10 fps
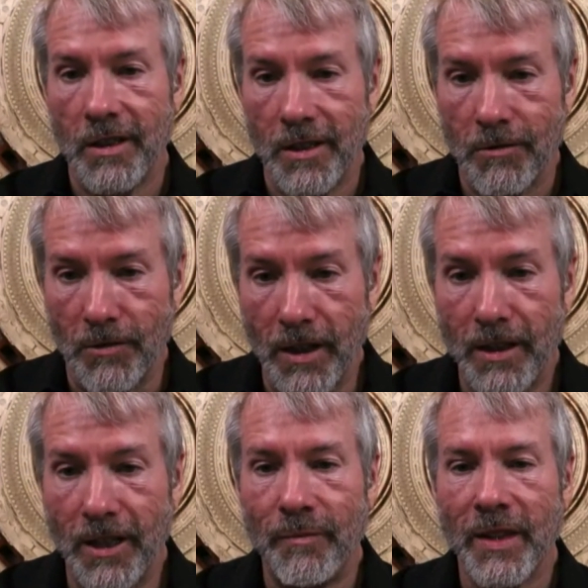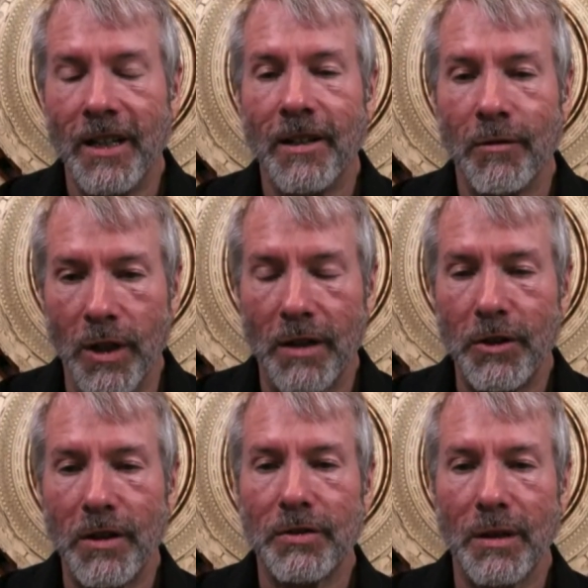right? Whenever
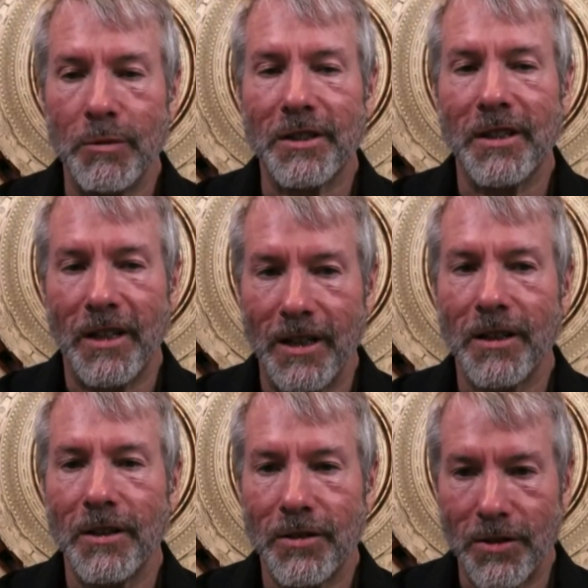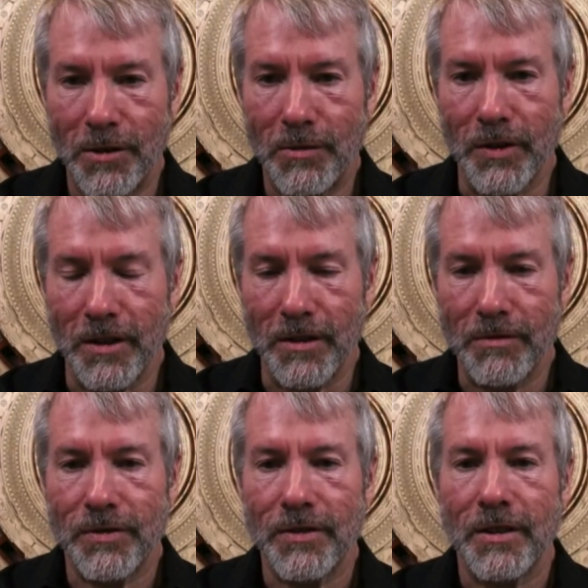you have something that's
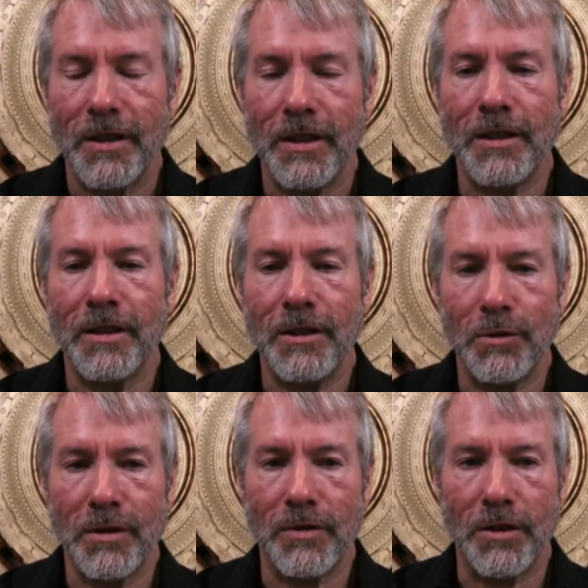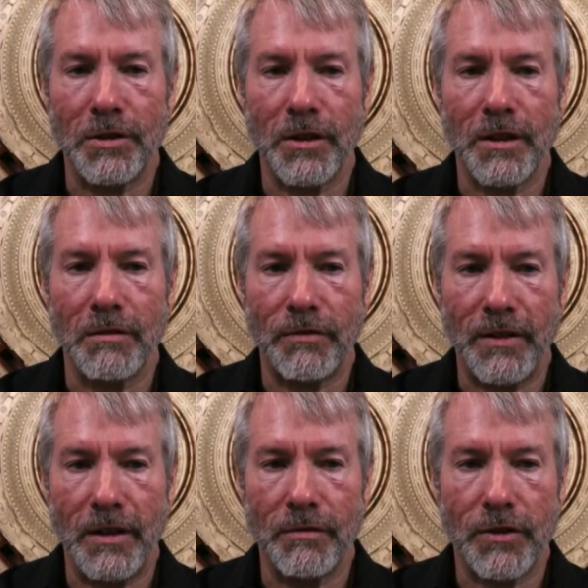non-conservative in the universe, you get
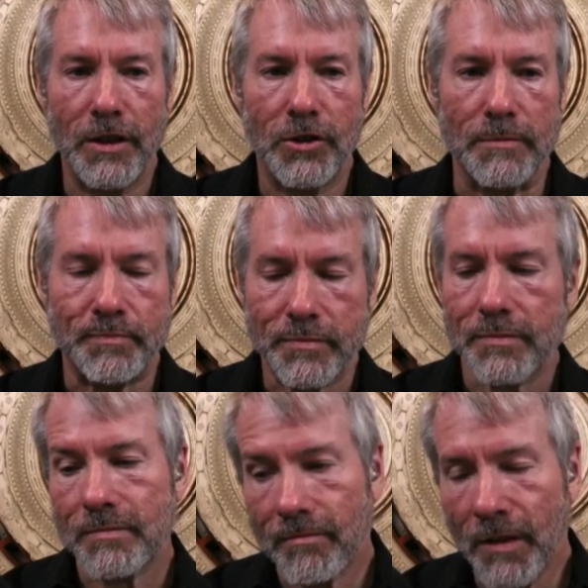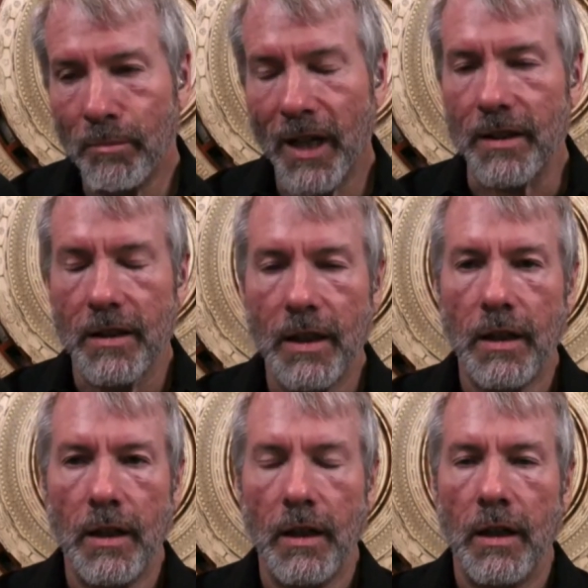inflation. But
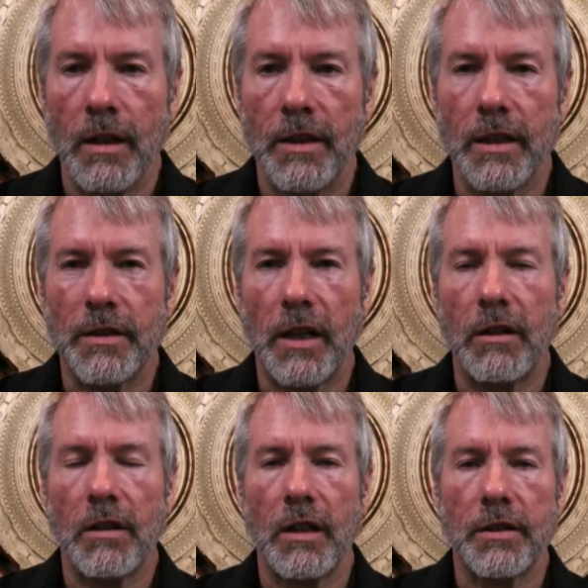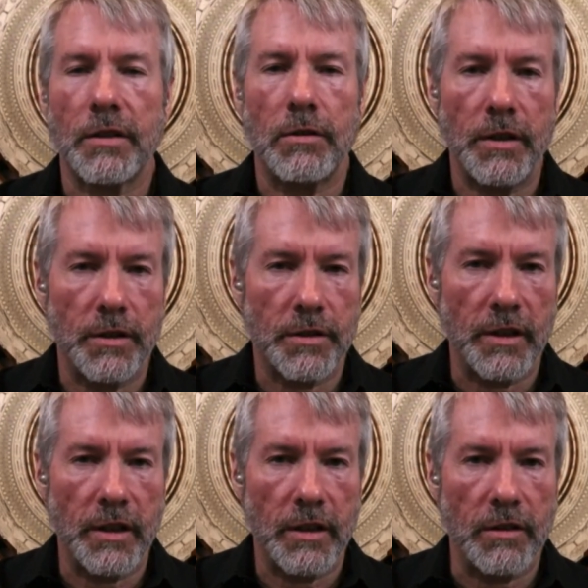The entire last 30 years of
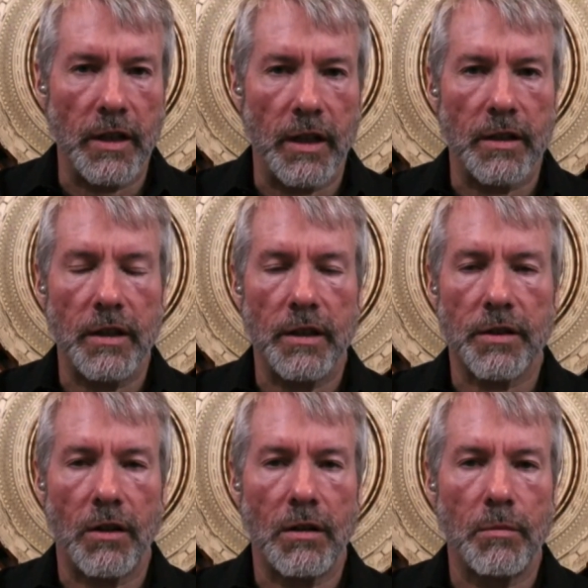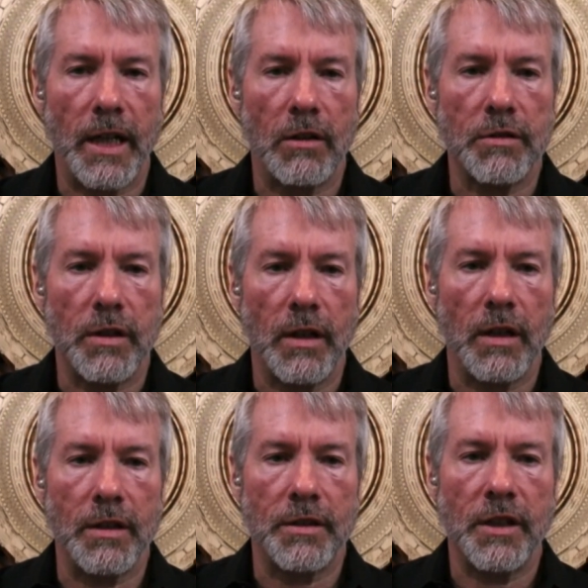the internet is all about
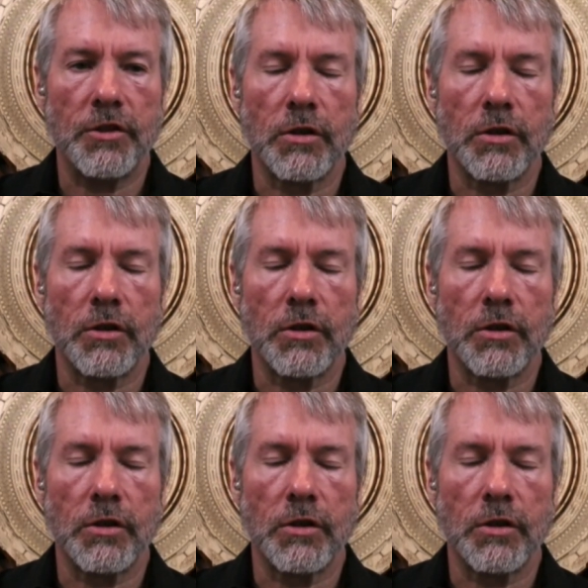digital